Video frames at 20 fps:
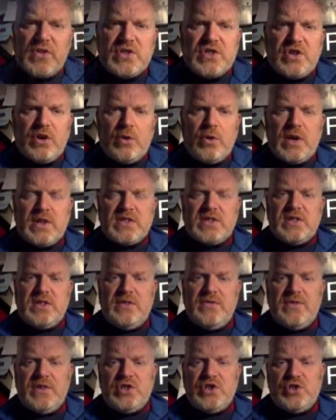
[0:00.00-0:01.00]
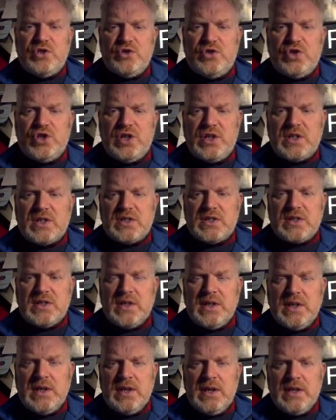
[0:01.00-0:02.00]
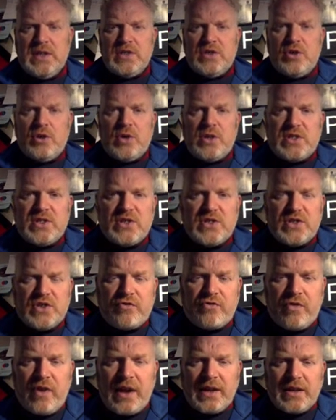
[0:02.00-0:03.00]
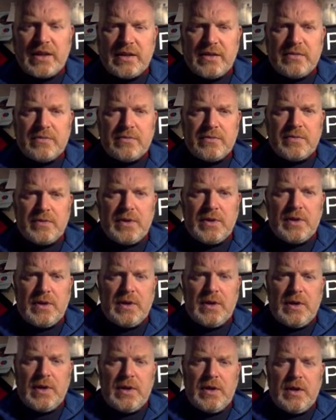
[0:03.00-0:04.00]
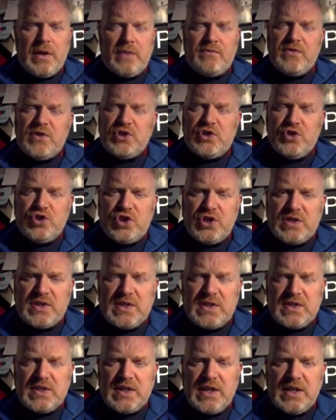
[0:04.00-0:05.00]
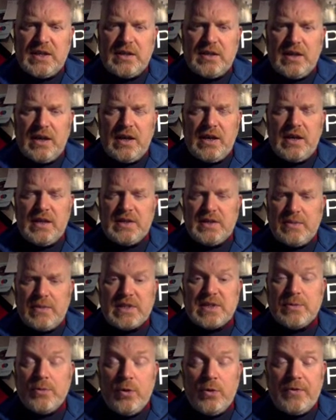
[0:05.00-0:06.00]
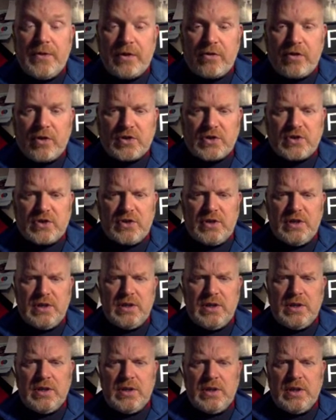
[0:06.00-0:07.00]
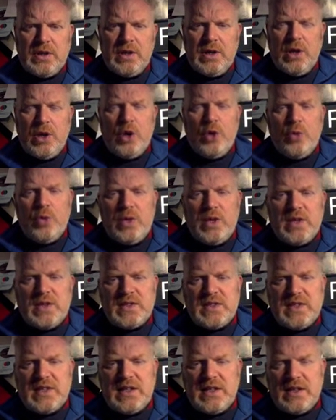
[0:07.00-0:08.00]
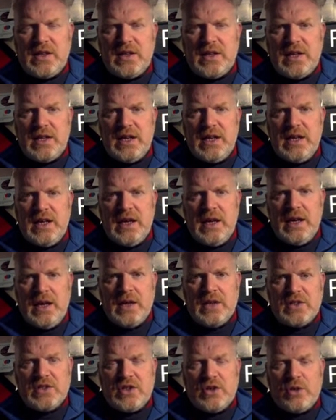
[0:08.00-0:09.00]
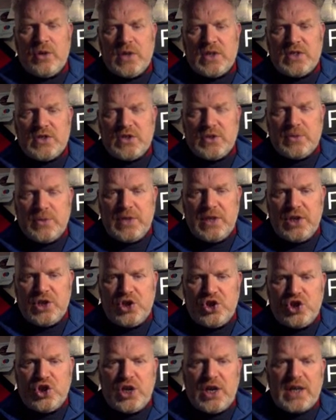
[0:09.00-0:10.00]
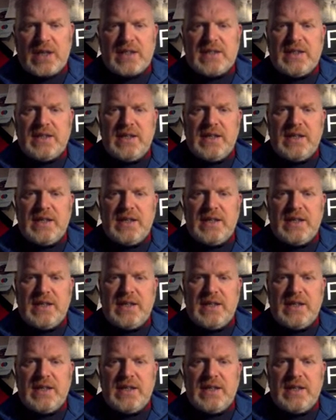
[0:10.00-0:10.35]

Zoroaster and the Vishnu schist, Zoroaster is a granite, Vishnu schist is a metamorphic rock, we can see that the Zoroaster has been injected